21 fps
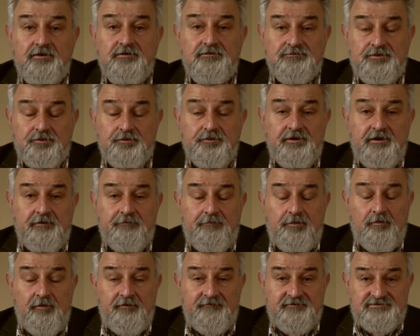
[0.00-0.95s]
second half of
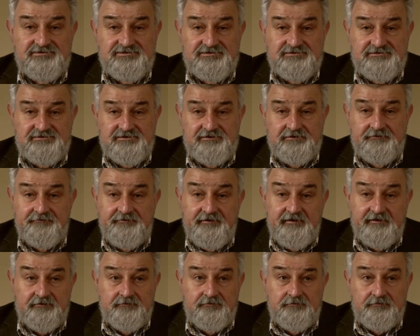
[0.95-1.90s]
the third century,
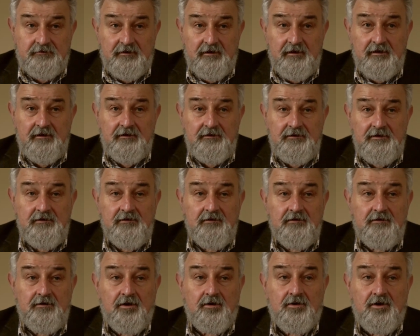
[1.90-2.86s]

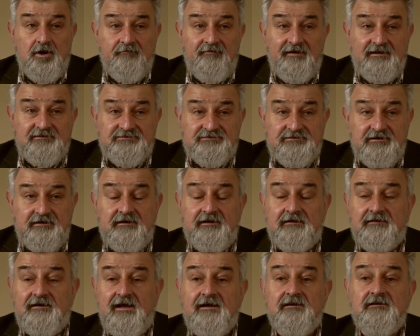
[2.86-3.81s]
and situated in a
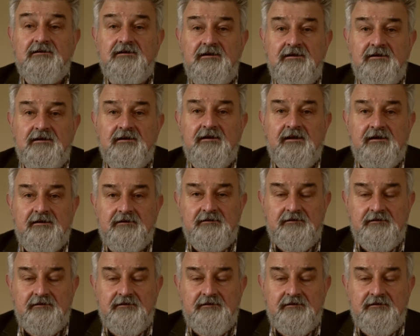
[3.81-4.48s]
different place,